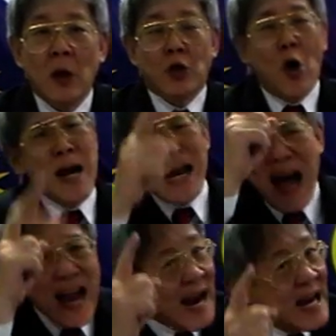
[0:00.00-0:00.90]
Don't
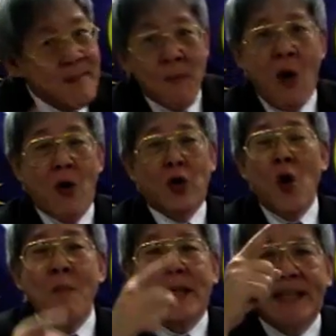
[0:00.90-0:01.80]
lie anymore.
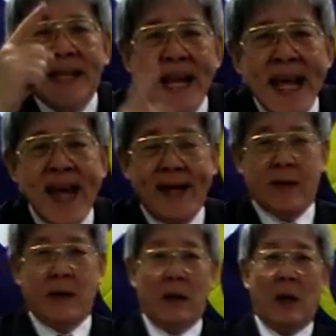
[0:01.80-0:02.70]
Don't mislead.
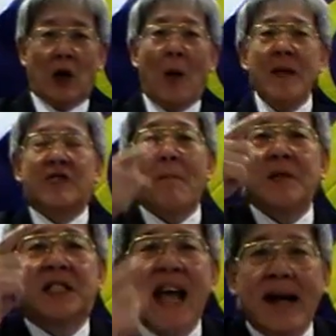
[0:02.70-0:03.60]
Don't
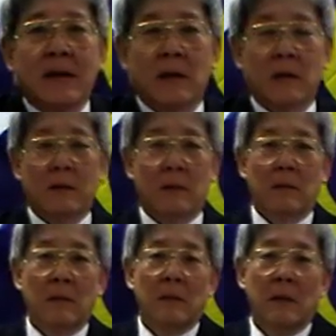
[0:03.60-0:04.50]
misrepresent.
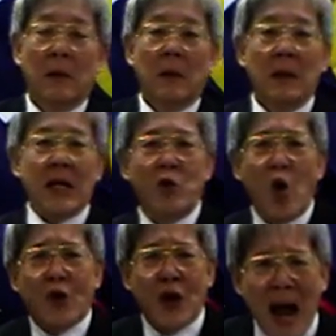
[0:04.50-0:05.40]
There's
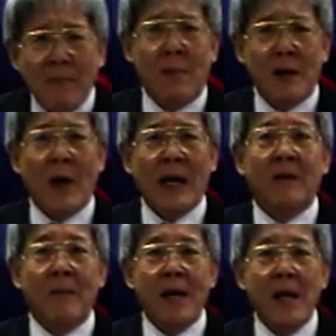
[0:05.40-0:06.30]
no crime committed on
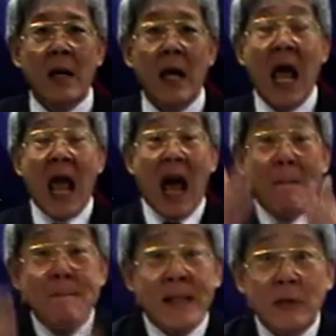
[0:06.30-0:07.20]
MDB.
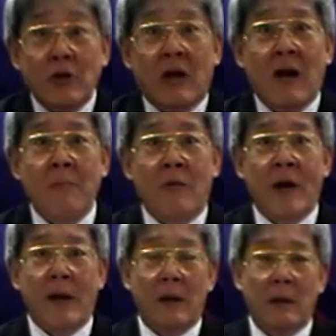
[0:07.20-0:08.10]
Admitted to the crime
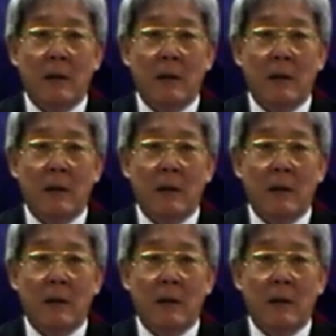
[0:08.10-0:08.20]
already.